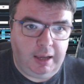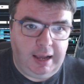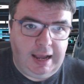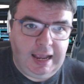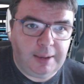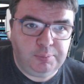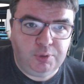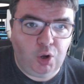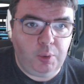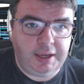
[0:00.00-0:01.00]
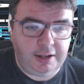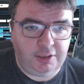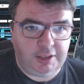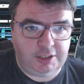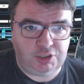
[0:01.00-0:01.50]
I am going into
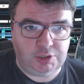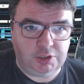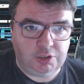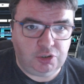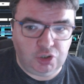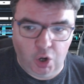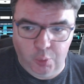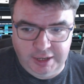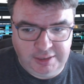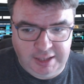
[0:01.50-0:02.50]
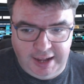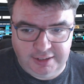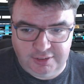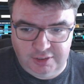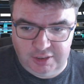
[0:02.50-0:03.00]
this knowing that
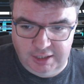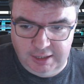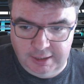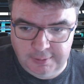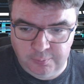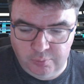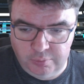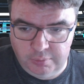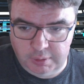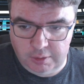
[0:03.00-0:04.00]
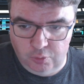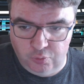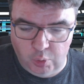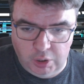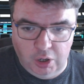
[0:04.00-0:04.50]
the
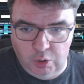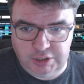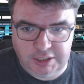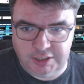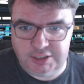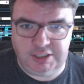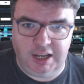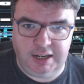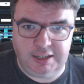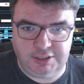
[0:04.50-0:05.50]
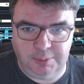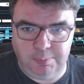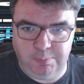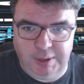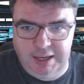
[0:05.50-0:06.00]
Vorkosigan saga is a
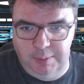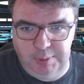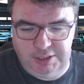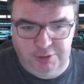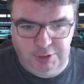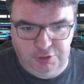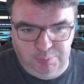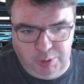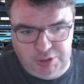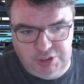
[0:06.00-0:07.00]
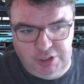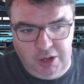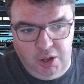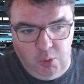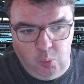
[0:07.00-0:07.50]
big epic series of books
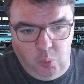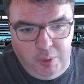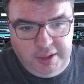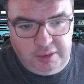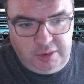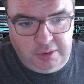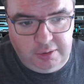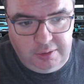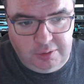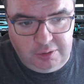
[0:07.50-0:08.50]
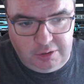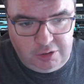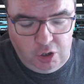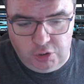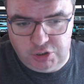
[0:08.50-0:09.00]
with a
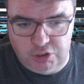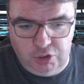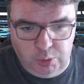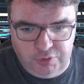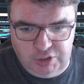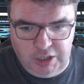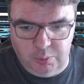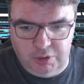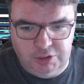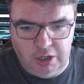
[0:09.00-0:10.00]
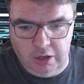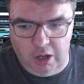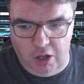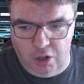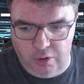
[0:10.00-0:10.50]
whole slew of sequels,
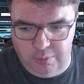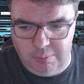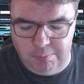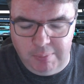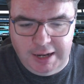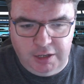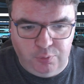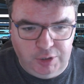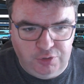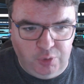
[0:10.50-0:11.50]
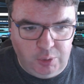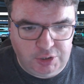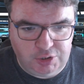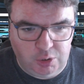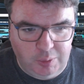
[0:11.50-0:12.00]
all many of which
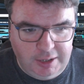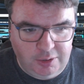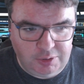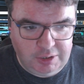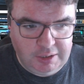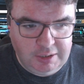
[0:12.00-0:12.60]
focused around